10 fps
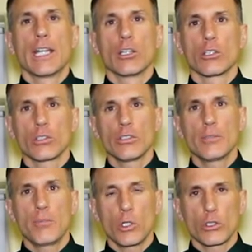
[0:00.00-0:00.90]
and
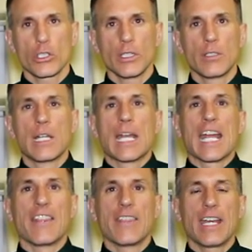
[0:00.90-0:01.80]
learn the motion
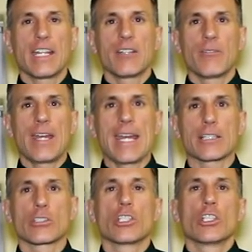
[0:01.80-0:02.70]
and then
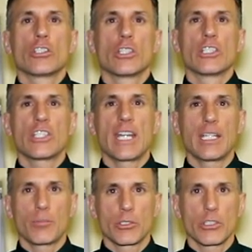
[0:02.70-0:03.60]
advance to the
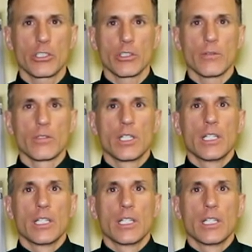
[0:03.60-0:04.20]
standing position.